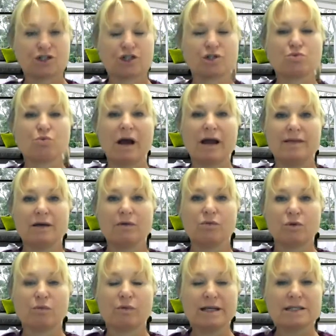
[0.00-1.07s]
Just why
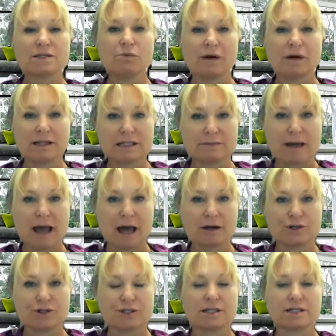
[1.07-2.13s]
the reason why this
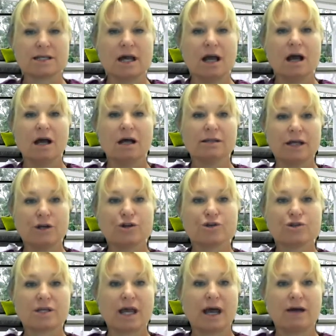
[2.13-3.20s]
matters is
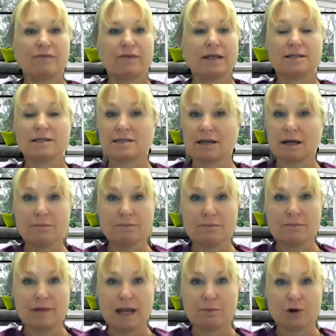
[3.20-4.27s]
lenders have in some
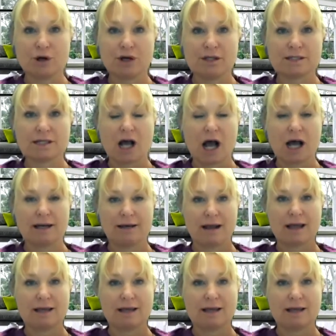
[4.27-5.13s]
neighborhoods gotten